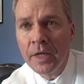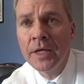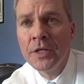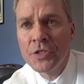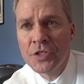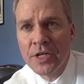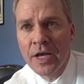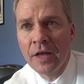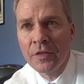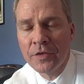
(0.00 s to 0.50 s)

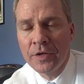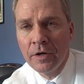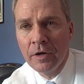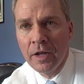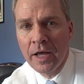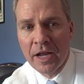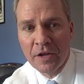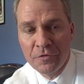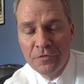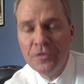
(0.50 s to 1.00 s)
in South
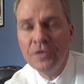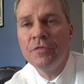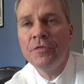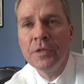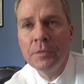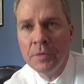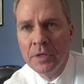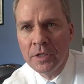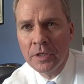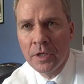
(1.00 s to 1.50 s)
Carolina?
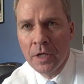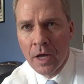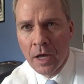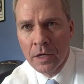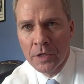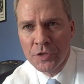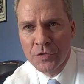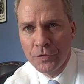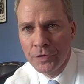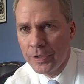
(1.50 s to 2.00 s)
$50
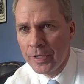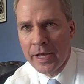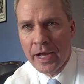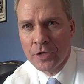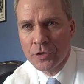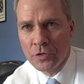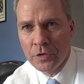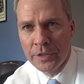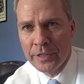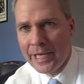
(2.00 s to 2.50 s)
million for the
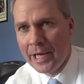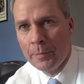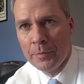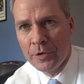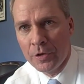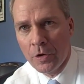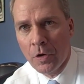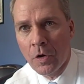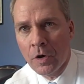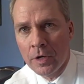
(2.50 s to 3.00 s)
National
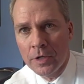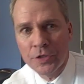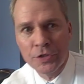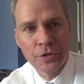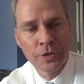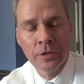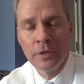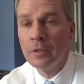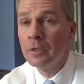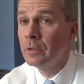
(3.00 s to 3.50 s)
Endowment of the
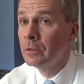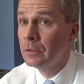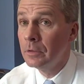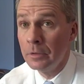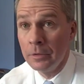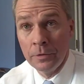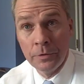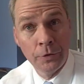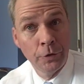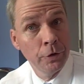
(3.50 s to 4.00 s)
Arts.
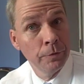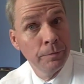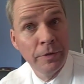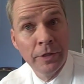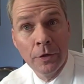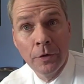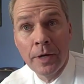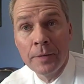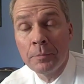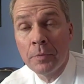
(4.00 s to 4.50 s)
Could
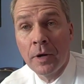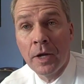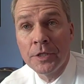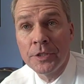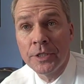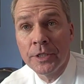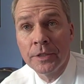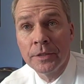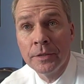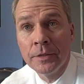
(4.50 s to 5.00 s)
be a great
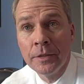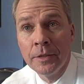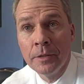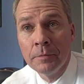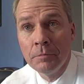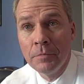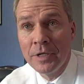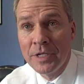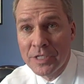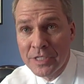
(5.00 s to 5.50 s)
project.
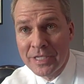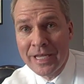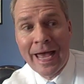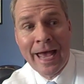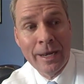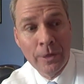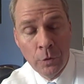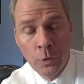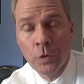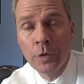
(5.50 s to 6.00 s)
But is
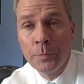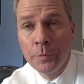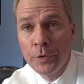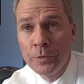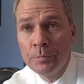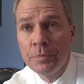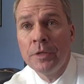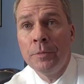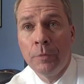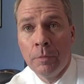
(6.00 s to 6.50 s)
that going to
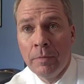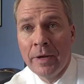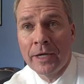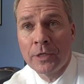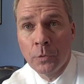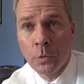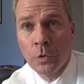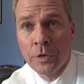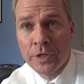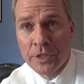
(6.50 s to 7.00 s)
put people
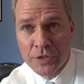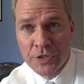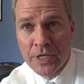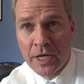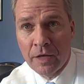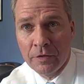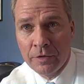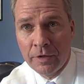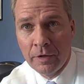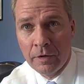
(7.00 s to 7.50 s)
back to work in
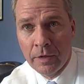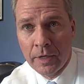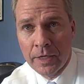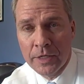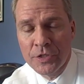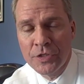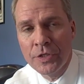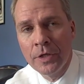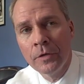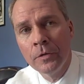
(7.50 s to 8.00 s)
South
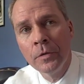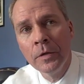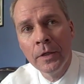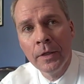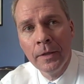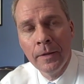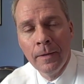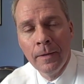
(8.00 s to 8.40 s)
Carolina? So